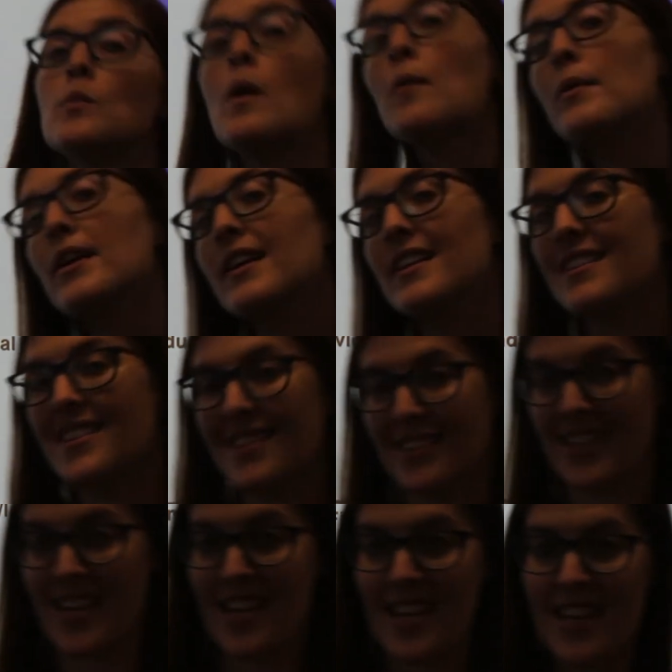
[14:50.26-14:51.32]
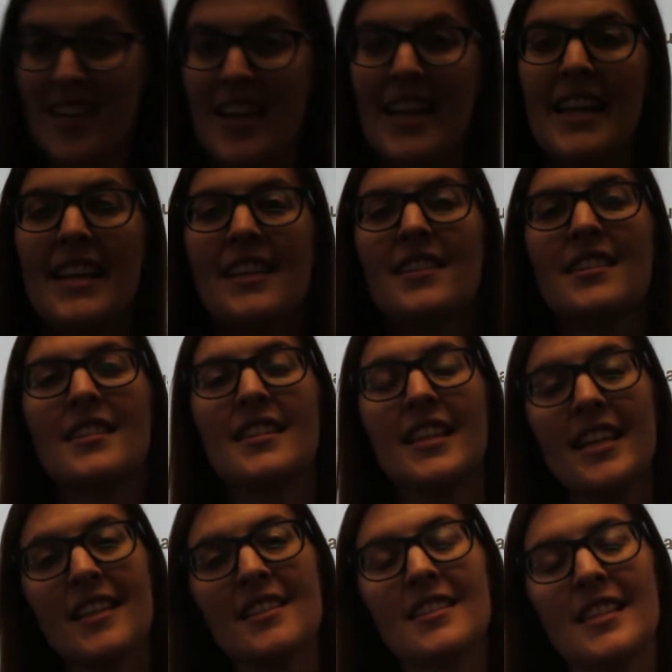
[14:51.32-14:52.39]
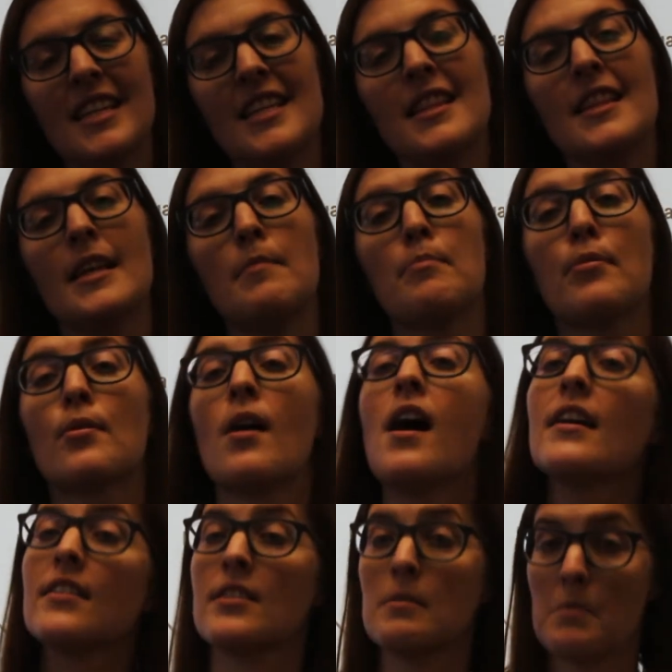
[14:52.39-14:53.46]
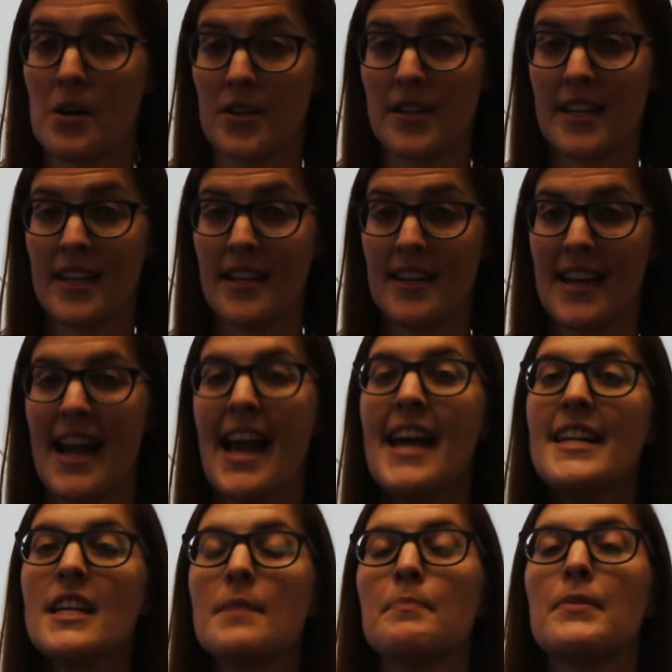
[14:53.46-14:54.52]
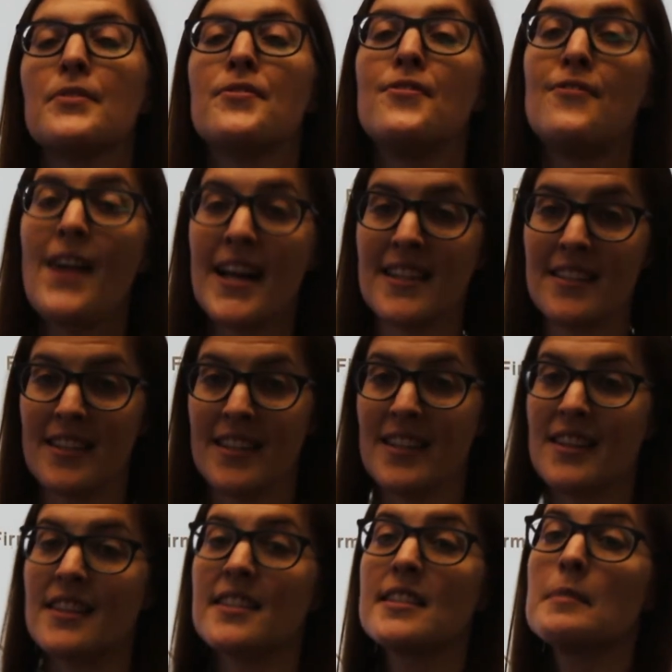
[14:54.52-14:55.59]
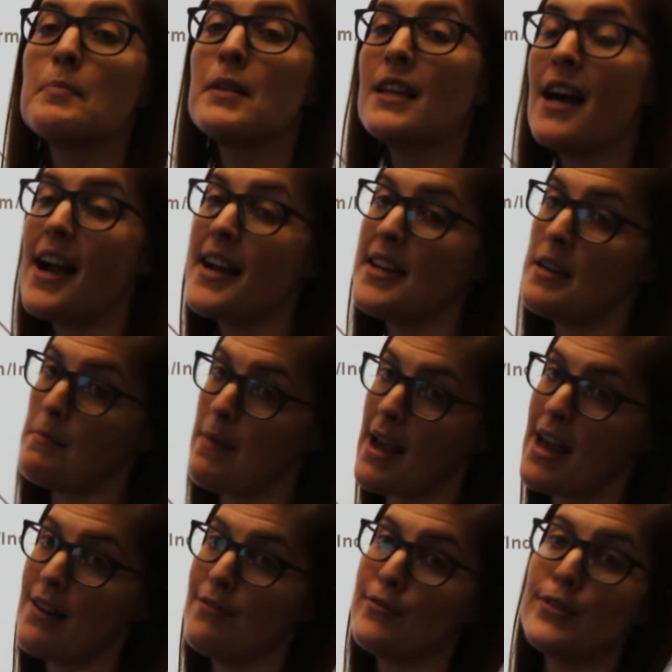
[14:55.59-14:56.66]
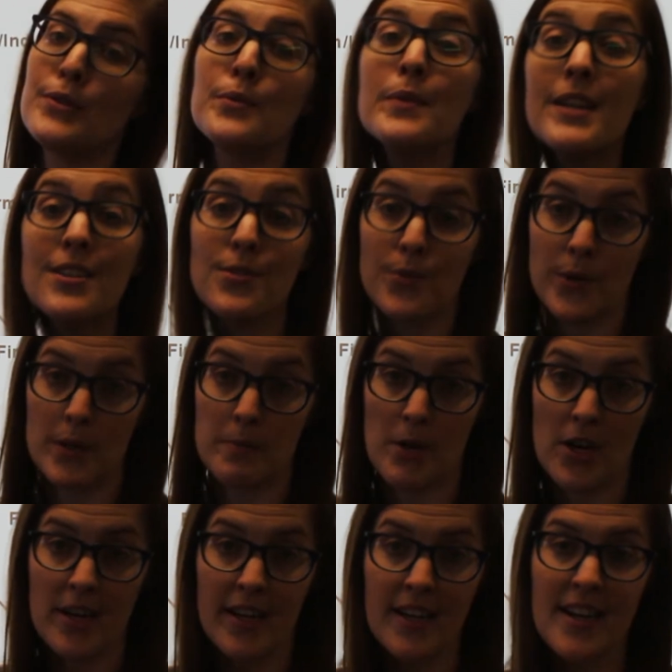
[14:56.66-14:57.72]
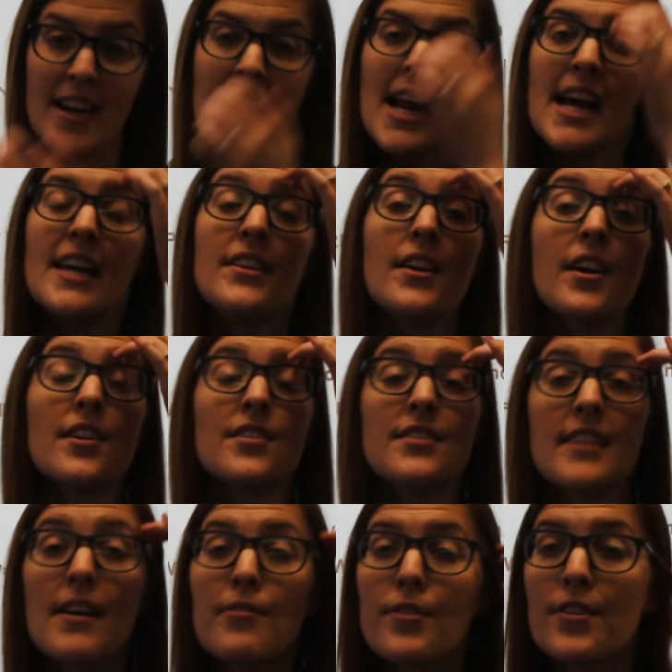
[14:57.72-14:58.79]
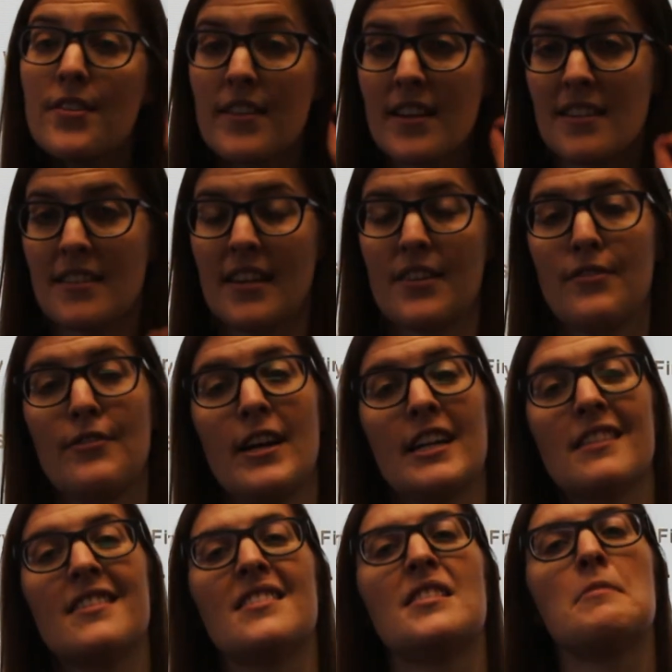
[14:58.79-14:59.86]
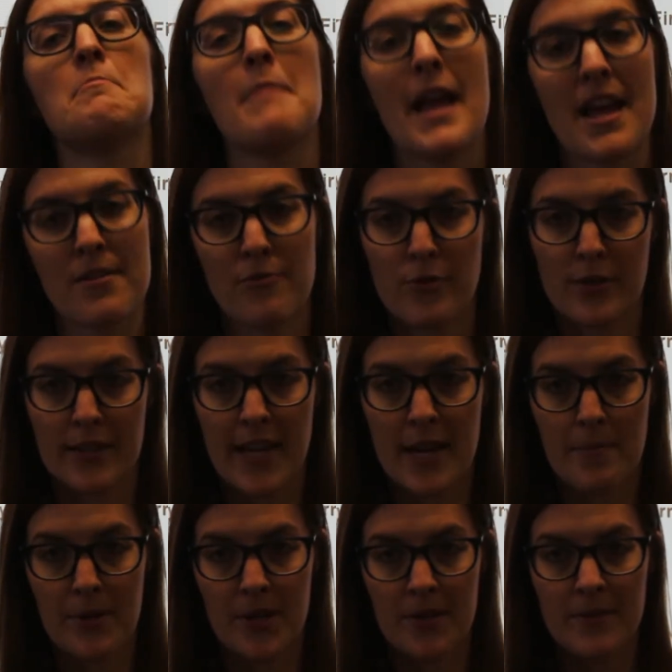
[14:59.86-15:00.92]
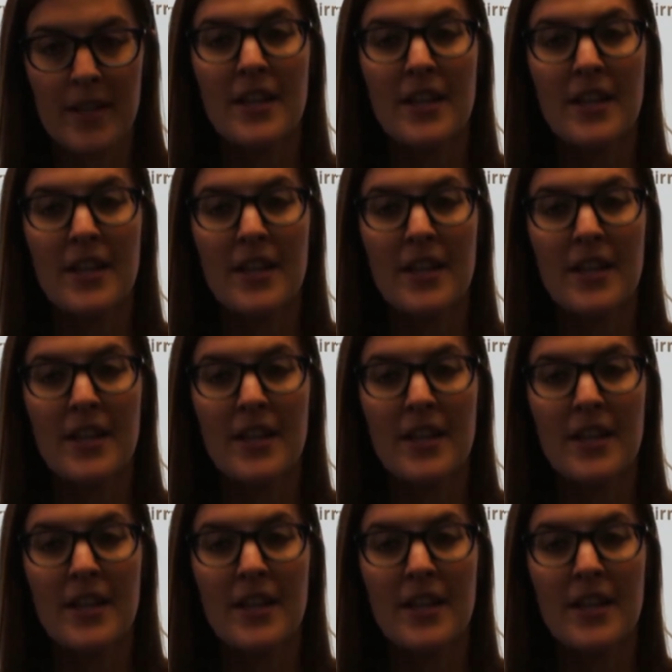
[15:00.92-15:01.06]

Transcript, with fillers: And what we're going to see is things in the product market end up affecting the supply and demand for the resource market. And there are several things that affect the demand for labor.